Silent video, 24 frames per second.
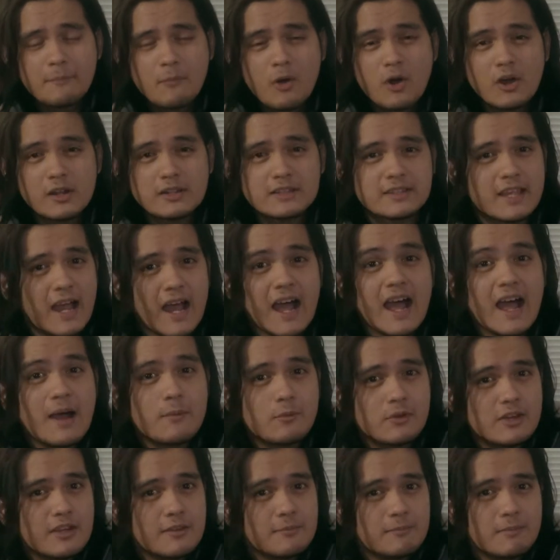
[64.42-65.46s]
more time
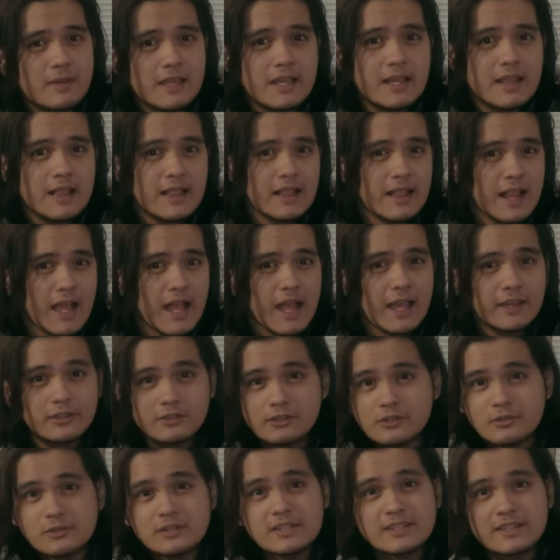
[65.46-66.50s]
with me like
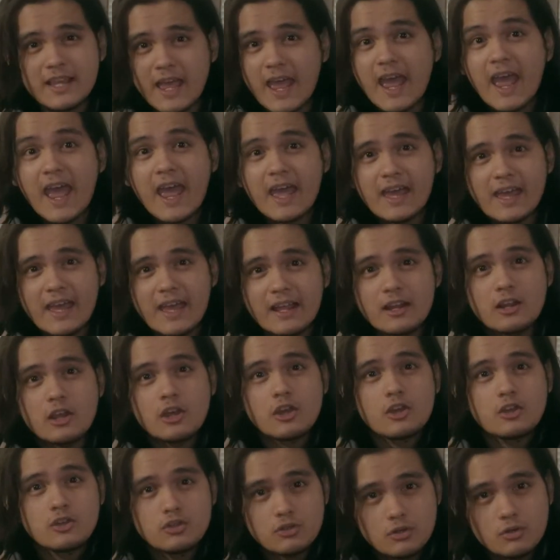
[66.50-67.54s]
you said
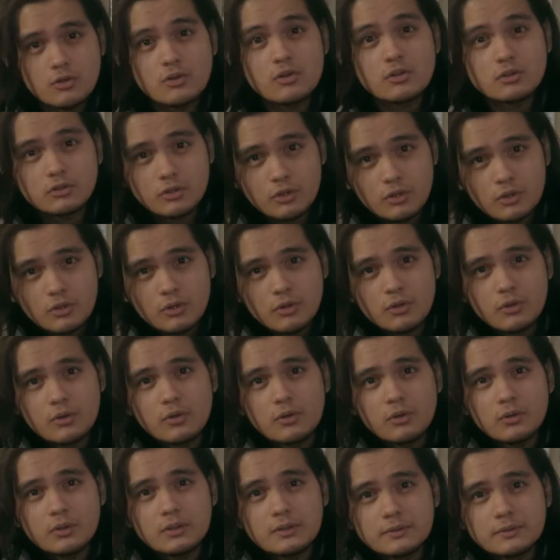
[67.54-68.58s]
you do?